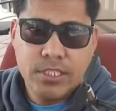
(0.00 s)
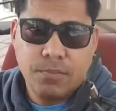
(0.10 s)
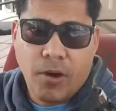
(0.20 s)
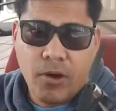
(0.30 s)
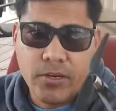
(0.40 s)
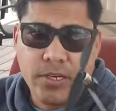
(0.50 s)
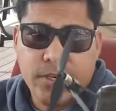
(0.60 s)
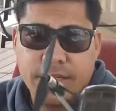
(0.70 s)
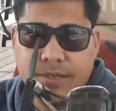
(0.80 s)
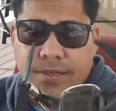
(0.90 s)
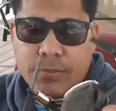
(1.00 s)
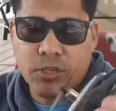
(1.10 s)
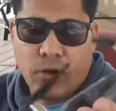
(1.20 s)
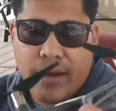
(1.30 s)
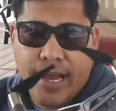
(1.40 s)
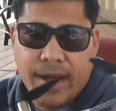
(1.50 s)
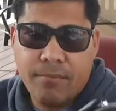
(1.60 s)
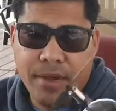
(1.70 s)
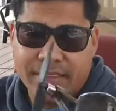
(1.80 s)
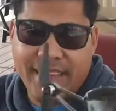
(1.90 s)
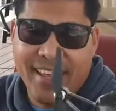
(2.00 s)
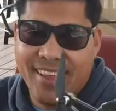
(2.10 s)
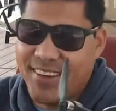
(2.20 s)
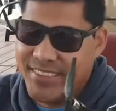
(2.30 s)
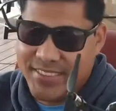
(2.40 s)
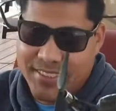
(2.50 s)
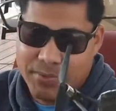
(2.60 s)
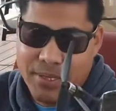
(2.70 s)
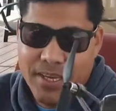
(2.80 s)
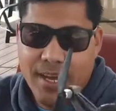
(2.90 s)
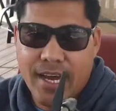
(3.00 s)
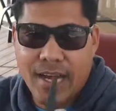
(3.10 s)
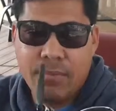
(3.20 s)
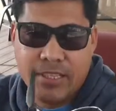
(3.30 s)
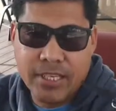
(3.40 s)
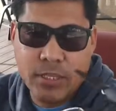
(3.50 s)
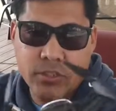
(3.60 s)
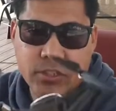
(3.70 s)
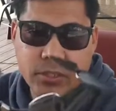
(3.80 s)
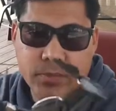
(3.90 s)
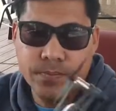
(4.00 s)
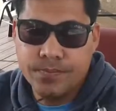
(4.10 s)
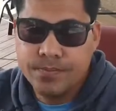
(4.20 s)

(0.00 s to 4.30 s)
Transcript: Spark. I'm sorry, I have my Telodrone,